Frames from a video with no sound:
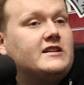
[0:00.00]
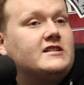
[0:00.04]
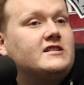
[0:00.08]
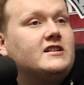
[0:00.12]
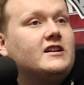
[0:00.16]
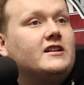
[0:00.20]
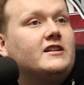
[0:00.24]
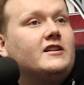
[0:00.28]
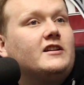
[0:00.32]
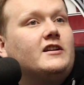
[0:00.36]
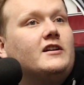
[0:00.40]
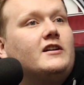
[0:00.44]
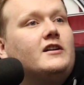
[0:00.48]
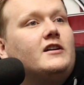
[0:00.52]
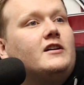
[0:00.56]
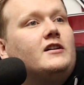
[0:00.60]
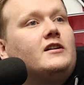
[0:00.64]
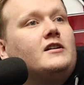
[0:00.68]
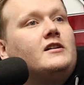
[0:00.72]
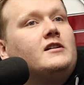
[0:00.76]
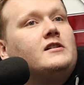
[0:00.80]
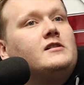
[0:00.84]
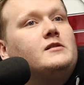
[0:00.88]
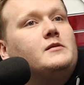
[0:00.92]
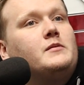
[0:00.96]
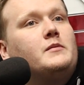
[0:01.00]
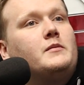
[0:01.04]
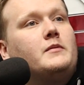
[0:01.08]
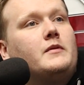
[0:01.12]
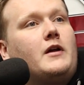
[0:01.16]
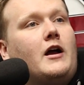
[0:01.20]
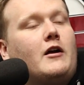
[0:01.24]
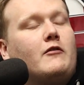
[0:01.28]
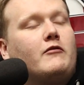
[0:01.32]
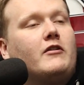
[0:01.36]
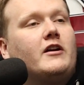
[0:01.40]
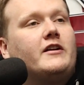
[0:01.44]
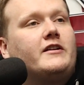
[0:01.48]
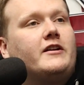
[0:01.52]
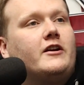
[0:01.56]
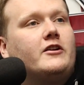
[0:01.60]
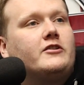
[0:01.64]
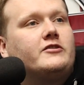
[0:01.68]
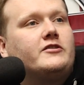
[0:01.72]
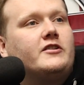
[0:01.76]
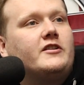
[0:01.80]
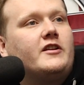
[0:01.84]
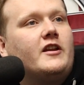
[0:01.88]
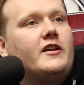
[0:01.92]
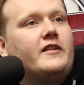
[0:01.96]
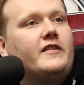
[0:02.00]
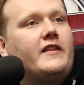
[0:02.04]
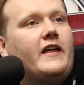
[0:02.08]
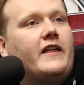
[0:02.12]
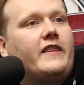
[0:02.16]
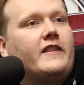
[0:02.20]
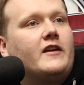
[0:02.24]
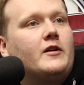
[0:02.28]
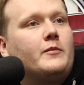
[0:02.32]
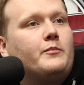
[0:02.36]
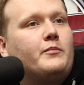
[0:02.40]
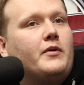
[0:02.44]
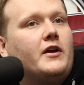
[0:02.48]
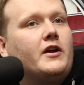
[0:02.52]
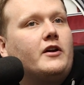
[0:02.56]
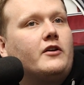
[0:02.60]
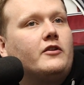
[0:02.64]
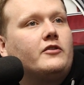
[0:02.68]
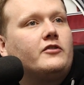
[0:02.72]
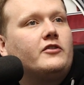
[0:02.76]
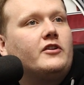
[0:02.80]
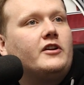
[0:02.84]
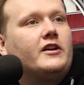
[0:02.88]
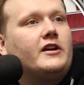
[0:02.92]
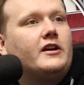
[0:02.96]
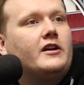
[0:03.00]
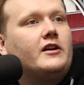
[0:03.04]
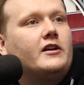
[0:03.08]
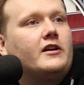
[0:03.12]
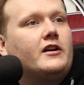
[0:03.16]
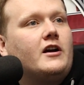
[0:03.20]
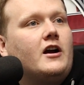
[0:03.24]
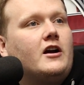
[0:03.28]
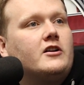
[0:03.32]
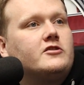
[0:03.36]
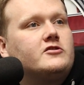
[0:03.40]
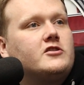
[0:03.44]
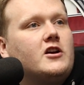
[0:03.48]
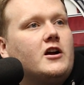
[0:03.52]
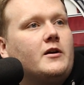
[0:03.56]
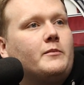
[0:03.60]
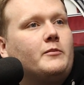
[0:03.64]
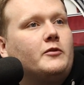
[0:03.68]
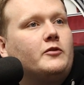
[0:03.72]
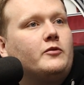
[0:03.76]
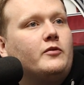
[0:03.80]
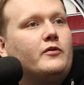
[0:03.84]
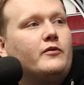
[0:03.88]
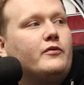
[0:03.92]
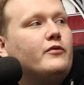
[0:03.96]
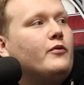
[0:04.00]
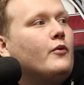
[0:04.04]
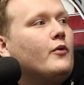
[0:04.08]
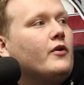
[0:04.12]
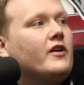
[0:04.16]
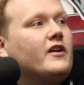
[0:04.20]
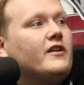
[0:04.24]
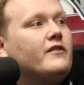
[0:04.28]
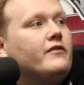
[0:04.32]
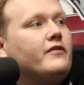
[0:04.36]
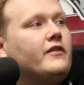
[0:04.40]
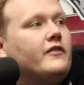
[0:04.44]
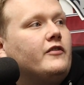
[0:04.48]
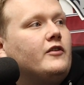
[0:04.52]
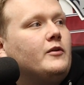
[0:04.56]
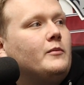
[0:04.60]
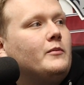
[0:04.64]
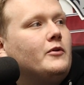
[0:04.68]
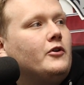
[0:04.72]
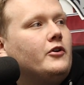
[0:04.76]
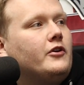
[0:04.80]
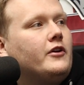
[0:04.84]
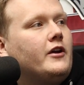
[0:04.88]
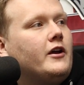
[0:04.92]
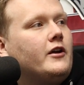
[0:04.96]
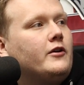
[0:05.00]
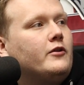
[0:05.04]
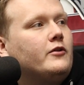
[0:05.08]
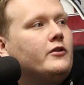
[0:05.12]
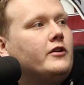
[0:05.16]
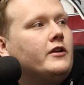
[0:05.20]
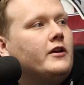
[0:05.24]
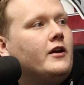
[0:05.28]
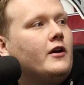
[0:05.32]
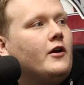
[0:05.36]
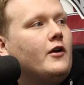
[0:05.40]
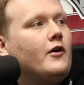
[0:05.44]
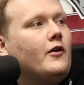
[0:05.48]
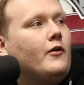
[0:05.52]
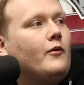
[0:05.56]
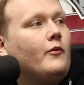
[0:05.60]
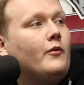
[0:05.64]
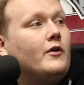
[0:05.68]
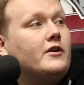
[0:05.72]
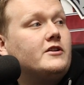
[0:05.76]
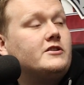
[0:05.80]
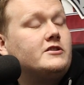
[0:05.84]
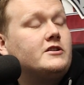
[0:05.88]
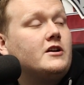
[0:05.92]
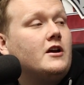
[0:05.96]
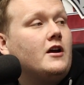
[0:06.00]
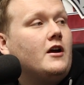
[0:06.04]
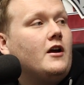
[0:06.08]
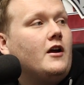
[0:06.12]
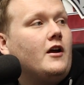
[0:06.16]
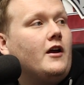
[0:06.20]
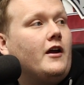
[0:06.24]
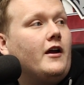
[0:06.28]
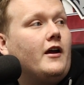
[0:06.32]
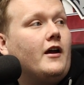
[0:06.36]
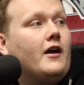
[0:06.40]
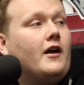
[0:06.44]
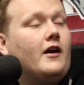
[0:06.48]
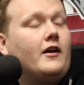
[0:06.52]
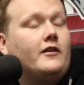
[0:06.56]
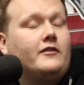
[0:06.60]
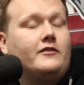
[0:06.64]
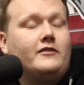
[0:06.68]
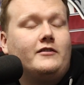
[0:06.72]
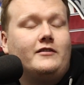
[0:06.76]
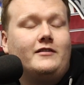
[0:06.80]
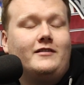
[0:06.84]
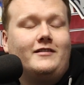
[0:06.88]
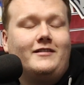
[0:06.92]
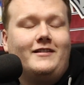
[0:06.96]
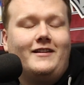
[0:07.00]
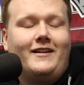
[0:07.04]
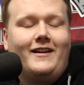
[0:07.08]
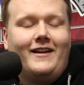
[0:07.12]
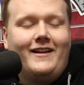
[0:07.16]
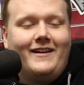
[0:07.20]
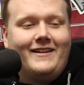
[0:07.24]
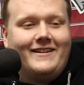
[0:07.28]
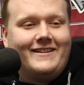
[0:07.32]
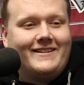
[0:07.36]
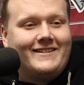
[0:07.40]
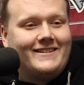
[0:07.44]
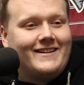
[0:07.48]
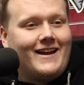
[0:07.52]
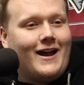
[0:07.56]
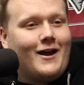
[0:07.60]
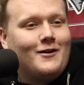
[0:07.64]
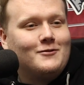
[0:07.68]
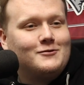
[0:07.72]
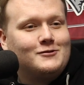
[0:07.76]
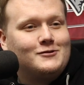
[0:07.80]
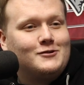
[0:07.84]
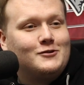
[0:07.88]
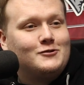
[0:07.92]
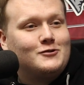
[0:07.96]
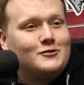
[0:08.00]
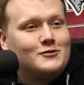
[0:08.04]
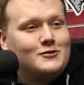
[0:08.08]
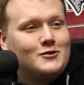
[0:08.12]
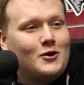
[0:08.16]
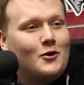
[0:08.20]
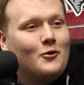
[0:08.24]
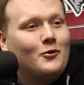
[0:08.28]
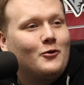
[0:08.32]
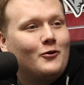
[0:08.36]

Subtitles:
said I read yesterday that they think Baker's going to get a contract between $40 and $50 million annually, which sounds so